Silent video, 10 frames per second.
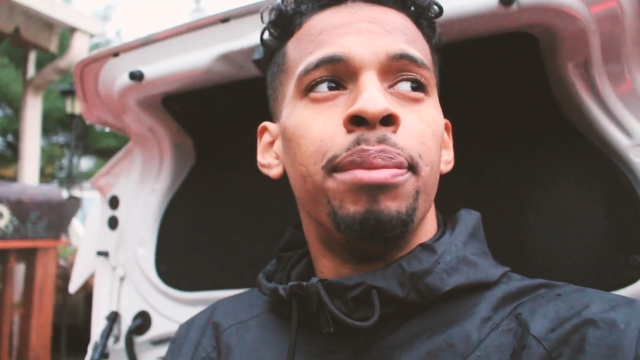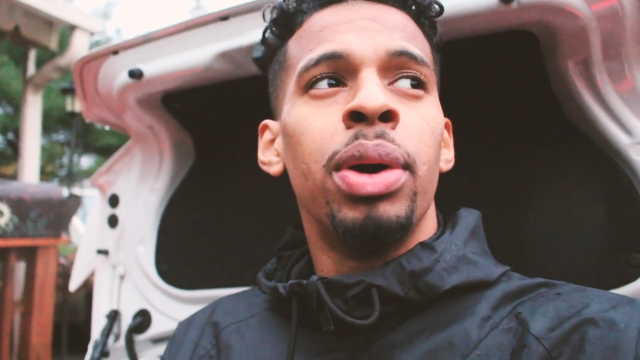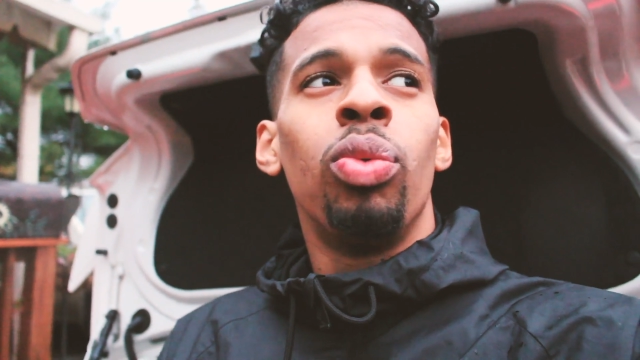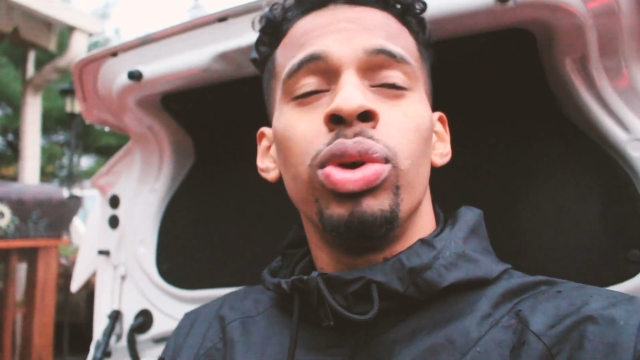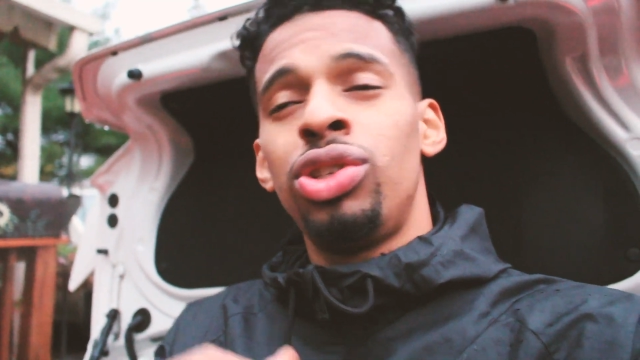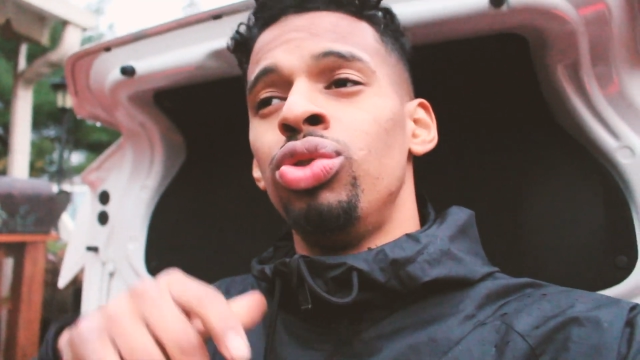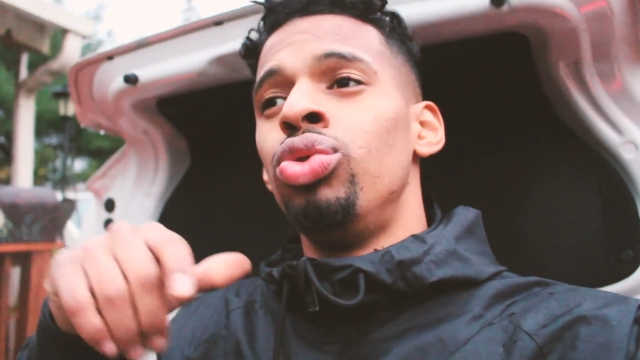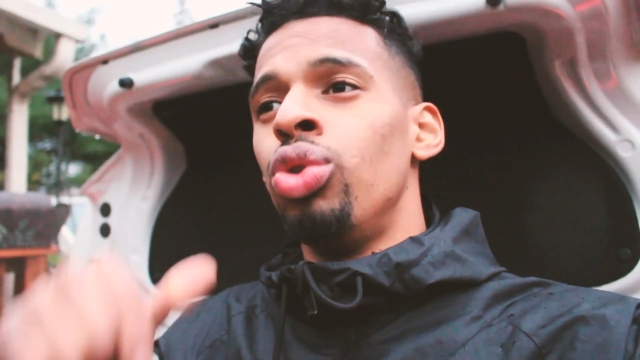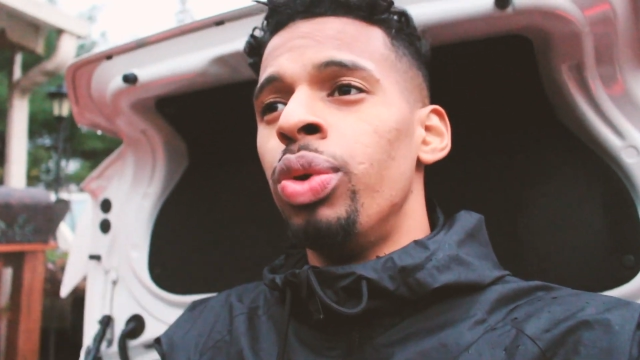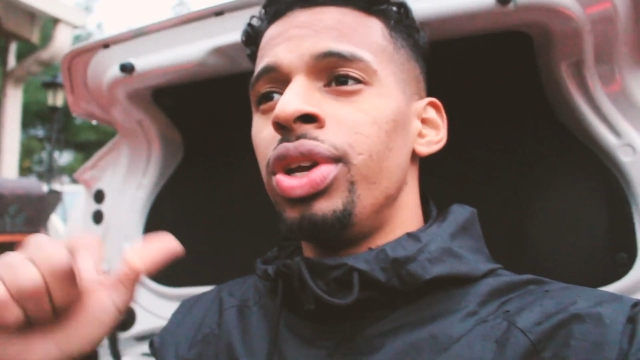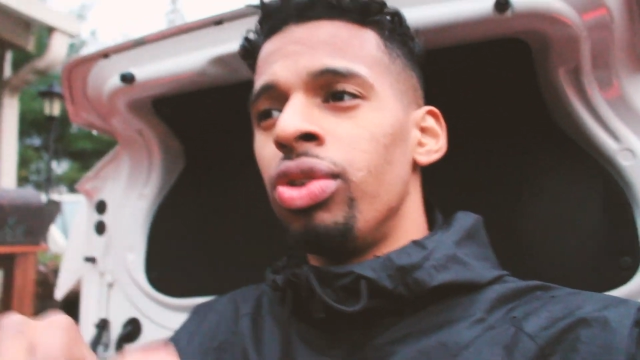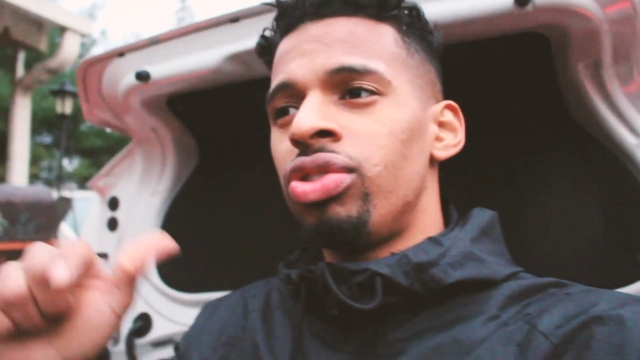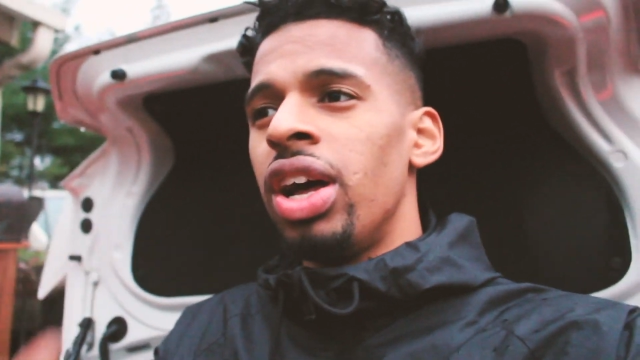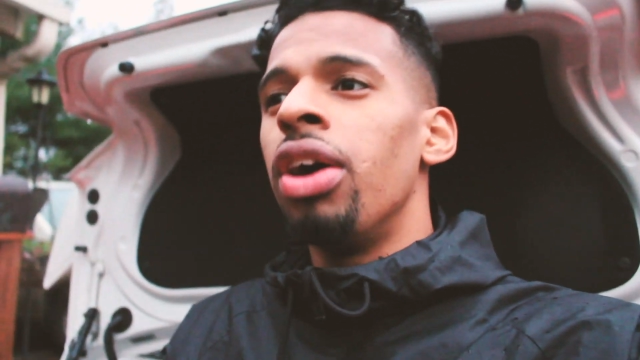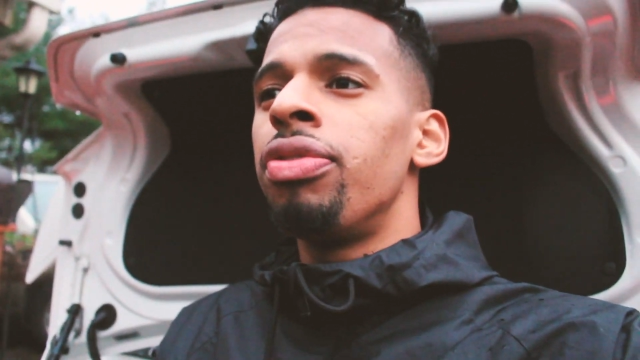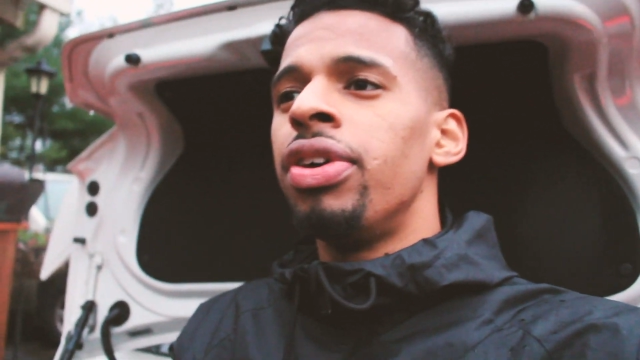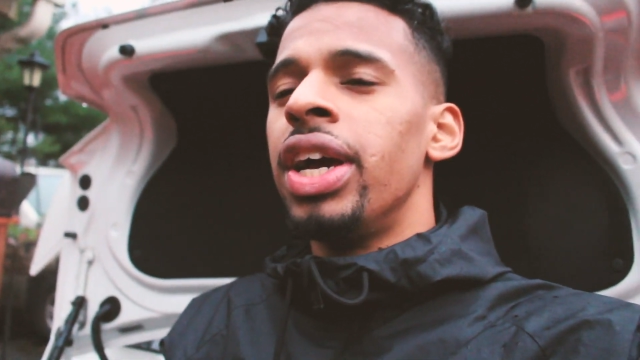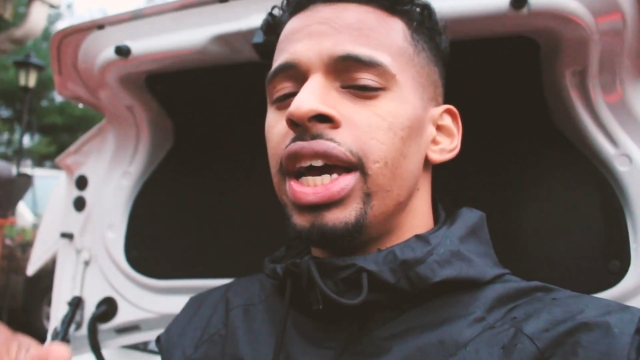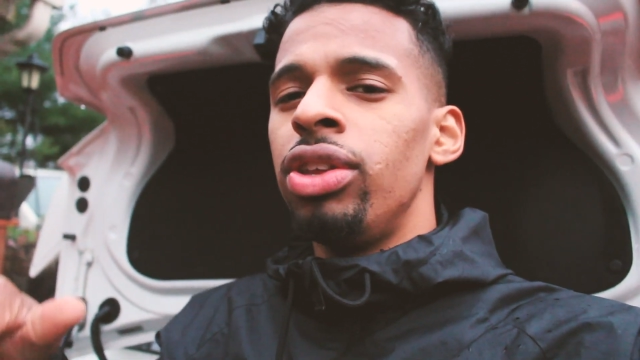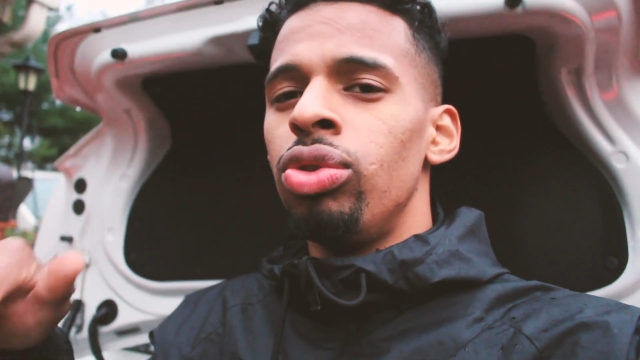but once you do it yourself
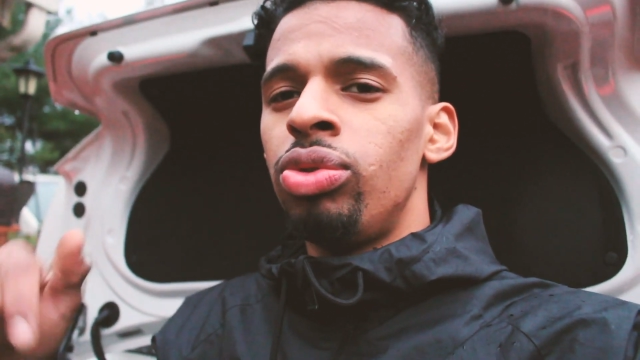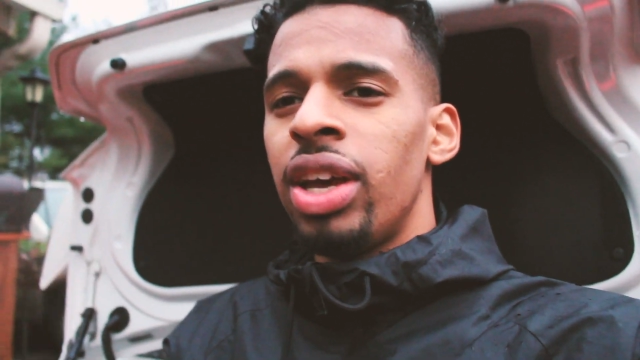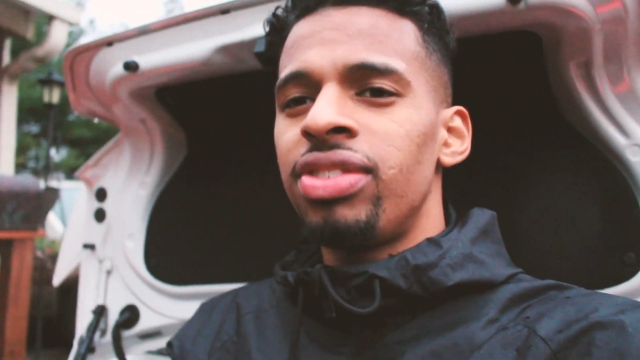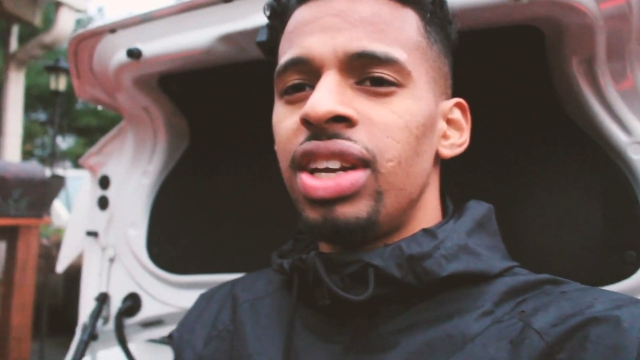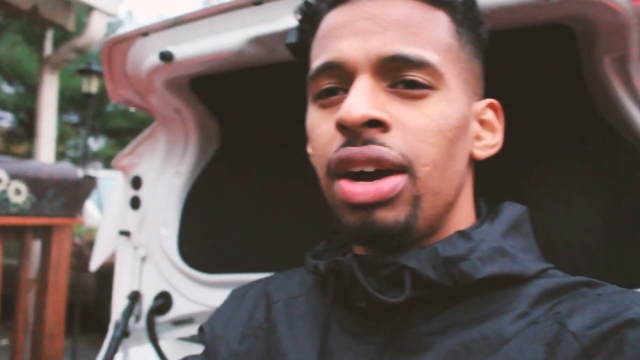and you test